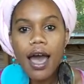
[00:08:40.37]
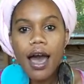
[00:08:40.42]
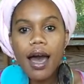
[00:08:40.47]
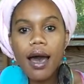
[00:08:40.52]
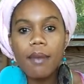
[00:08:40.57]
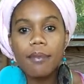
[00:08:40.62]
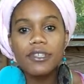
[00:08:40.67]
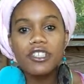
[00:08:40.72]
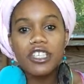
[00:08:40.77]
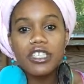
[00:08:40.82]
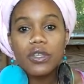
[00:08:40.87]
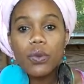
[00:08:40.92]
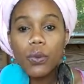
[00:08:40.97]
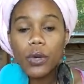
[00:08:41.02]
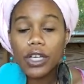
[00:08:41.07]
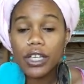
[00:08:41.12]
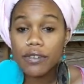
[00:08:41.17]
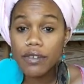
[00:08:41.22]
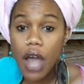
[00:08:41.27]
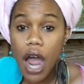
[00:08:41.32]
But just a
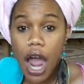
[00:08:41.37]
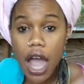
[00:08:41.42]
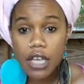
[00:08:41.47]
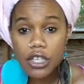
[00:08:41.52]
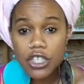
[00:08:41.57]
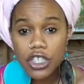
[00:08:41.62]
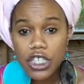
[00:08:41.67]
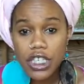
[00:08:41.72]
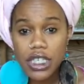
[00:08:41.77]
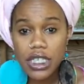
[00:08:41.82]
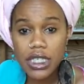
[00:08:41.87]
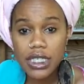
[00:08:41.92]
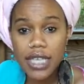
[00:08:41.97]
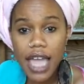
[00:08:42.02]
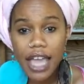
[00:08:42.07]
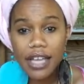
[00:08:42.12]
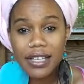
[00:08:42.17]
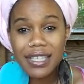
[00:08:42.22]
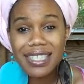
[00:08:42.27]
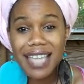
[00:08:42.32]
word of caution,
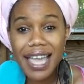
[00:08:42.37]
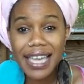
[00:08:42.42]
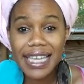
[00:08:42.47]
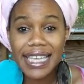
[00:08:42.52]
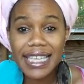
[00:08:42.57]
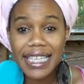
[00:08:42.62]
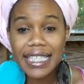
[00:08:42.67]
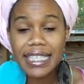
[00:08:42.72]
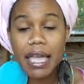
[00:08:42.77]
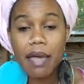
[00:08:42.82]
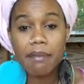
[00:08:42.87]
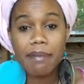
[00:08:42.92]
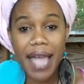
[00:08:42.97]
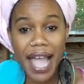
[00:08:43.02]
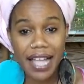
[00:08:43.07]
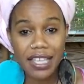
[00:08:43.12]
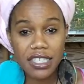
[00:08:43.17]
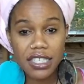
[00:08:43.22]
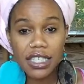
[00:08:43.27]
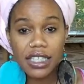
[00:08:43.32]
Tiger's Eye is a
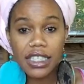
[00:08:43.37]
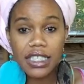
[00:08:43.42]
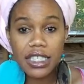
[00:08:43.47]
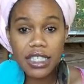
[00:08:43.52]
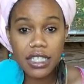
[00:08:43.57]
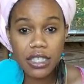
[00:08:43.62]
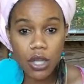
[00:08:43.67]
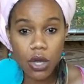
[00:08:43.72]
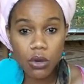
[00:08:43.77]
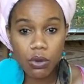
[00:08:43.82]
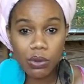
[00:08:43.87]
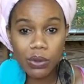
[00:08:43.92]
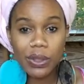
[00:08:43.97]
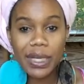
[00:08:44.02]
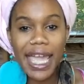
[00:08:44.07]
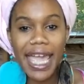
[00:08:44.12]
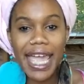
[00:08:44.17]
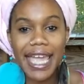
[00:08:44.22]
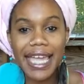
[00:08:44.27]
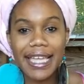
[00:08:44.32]
masculine
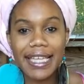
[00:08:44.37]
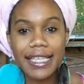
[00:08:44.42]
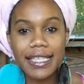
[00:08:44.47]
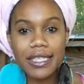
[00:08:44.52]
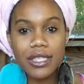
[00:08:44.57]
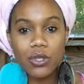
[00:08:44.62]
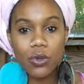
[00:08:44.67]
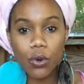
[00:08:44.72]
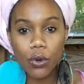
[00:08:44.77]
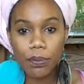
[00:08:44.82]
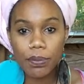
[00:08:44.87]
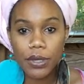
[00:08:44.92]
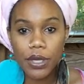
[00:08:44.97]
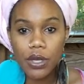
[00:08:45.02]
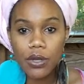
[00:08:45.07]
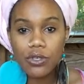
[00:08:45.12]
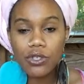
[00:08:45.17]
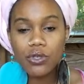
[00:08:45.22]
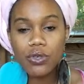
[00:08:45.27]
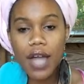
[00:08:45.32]
stone, and
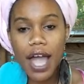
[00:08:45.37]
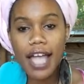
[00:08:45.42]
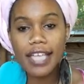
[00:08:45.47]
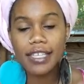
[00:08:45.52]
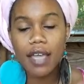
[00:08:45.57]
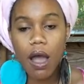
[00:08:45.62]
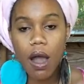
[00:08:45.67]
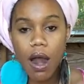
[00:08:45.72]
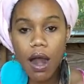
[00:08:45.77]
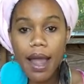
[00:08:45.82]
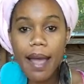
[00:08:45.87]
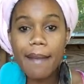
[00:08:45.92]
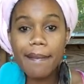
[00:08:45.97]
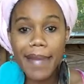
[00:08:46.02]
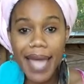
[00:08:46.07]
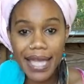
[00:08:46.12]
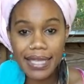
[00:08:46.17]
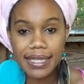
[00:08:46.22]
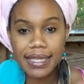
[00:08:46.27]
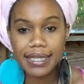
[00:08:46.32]
Scorpios, you guys are a
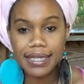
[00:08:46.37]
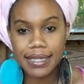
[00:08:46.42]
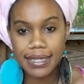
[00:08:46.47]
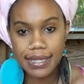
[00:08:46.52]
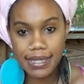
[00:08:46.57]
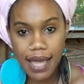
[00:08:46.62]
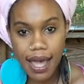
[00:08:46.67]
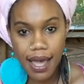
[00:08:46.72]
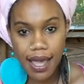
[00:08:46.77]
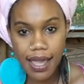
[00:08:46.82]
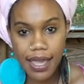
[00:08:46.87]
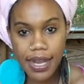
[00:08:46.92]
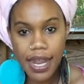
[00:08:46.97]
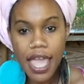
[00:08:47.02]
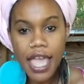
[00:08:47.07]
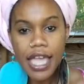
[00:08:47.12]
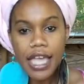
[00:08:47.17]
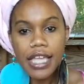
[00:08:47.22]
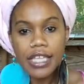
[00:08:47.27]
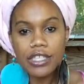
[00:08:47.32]
masculine sign.
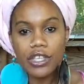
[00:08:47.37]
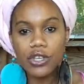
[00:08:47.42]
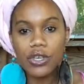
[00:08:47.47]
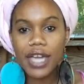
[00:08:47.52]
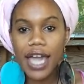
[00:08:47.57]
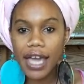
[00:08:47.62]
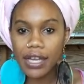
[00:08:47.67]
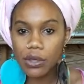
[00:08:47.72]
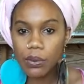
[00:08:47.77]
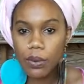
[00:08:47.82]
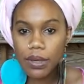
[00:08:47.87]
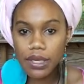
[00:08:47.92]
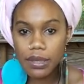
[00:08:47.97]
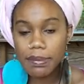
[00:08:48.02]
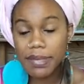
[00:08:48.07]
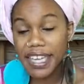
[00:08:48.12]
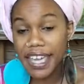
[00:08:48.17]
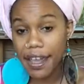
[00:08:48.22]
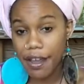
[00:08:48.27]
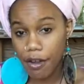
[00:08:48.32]
So you kind of want to
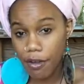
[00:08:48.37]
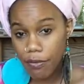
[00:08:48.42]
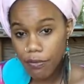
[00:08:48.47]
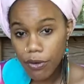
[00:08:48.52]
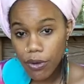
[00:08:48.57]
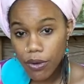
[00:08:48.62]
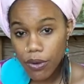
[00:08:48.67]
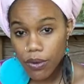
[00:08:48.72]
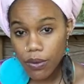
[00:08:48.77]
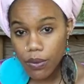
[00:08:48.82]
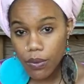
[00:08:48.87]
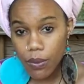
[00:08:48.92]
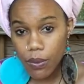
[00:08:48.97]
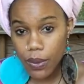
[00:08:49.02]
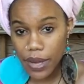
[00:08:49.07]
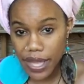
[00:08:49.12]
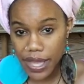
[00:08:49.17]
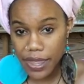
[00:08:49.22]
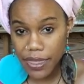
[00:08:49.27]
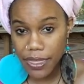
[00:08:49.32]
be careful
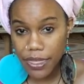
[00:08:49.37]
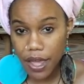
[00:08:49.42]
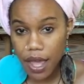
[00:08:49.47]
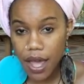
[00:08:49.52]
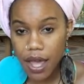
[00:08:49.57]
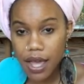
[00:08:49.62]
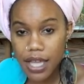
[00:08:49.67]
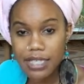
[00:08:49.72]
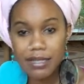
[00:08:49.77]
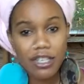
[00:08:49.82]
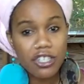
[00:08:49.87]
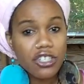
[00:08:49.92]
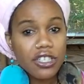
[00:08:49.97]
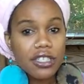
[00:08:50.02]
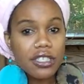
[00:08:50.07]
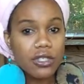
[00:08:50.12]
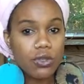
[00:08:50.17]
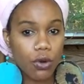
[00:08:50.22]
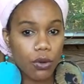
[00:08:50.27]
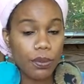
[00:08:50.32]
with,
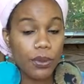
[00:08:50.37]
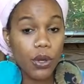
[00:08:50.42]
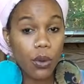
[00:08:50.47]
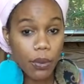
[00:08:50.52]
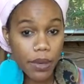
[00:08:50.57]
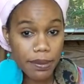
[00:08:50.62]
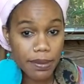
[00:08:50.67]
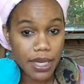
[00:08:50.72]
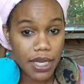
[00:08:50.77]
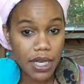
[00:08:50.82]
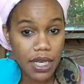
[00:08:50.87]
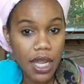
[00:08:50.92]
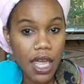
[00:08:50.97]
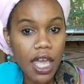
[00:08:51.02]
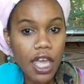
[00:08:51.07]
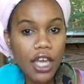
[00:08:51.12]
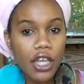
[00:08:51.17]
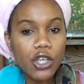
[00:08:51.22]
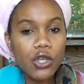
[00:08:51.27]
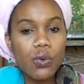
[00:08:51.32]
especially Scorpio women,
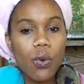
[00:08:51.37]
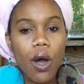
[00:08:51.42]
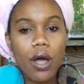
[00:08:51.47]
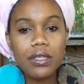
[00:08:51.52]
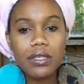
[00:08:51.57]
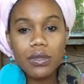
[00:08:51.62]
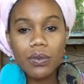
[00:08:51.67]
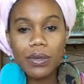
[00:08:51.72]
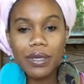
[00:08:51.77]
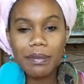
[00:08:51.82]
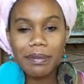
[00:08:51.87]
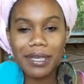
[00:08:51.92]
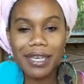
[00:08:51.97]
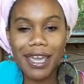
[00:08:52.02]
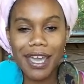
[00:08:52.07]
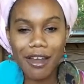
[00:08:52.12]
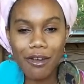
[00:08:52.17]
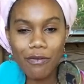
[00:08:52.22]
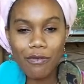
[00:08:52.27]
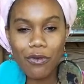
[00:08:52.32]
you also want to be
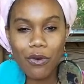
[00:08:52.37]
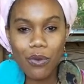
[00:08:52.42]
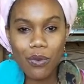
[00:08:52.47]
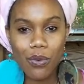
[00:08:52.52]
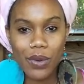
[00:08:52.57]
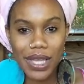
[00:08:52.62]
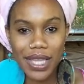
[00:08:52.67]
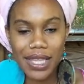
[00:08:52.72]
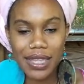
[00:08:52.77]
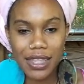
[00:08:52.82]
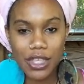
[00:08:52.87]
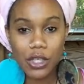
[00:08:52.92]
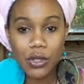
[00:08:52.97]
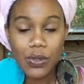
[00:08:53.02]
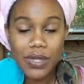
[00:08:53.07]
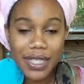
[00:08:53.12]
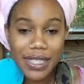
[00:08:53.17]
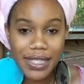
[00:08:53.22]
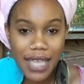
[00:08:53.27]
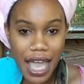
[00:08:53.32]
careful with
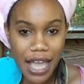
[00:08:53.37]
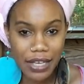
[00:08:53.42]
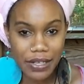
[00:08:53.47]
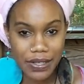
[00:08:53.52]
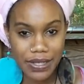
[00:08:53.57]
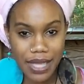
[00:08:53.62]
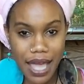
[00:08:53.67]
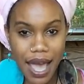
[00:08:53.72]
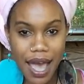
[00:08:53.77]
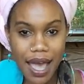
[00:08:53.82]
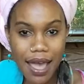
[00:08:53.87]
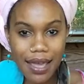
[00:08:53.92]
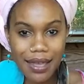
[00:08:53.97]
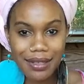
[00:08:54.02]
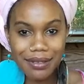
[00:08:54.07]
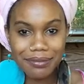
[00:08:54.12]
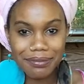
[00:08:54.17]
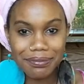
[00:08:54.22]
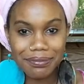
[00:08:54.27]
using Tiger's Eye.